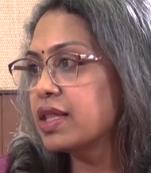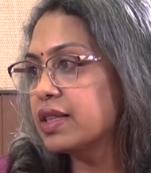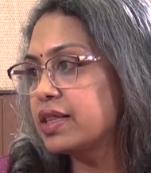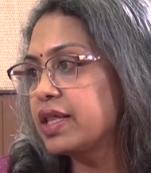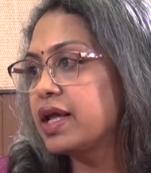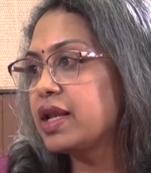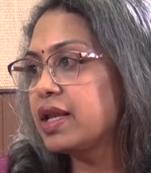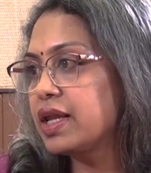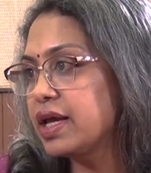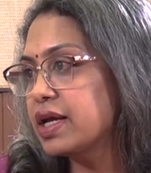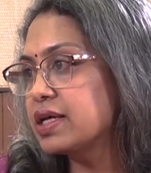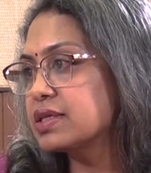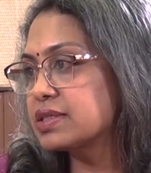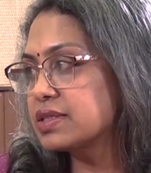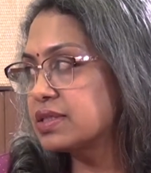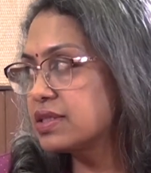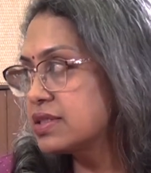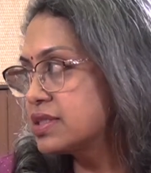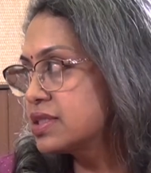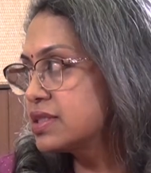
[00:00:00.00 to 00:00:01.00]
then yes,
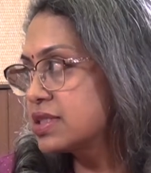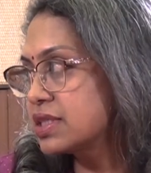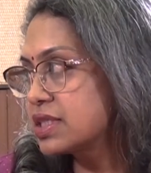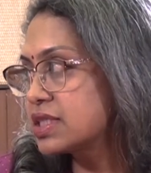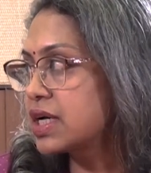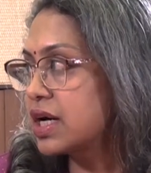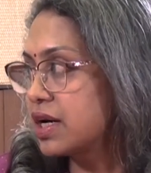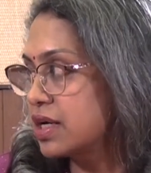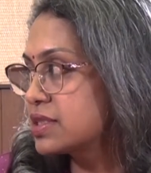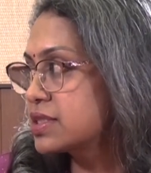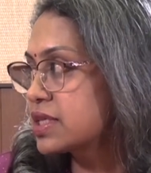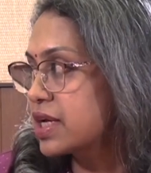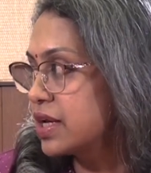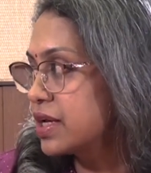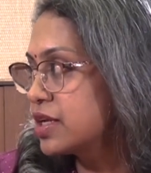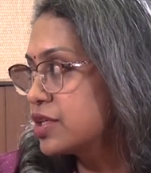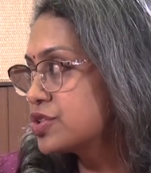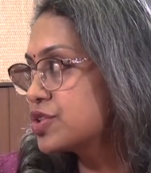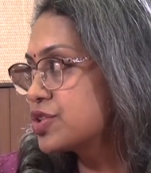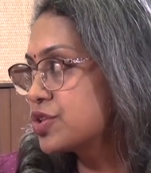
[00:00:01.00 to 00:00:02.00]
this is a task
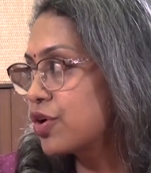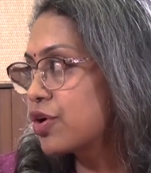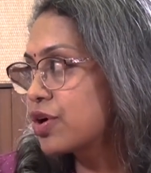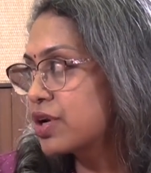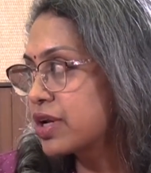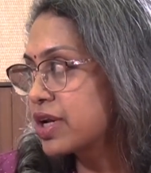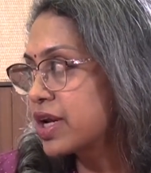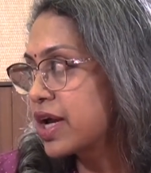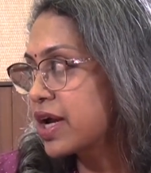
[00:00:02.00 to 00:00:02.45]
and it's not an